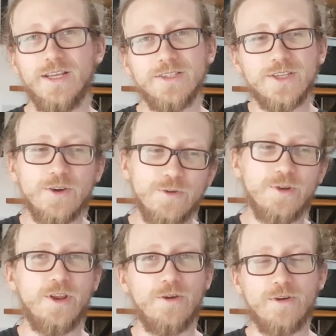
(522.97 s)
so
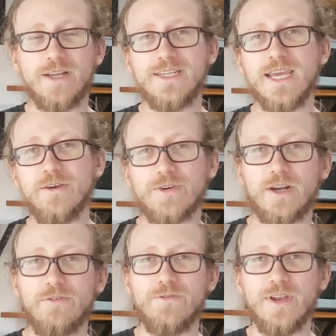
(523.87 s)
you know a day of
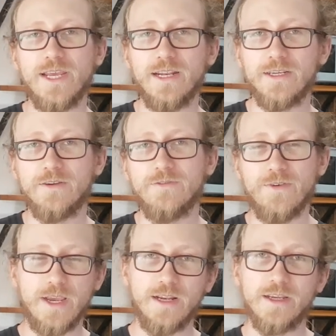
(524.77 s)
kind of flailing and
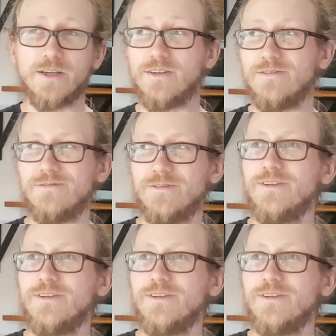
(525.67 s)
failing and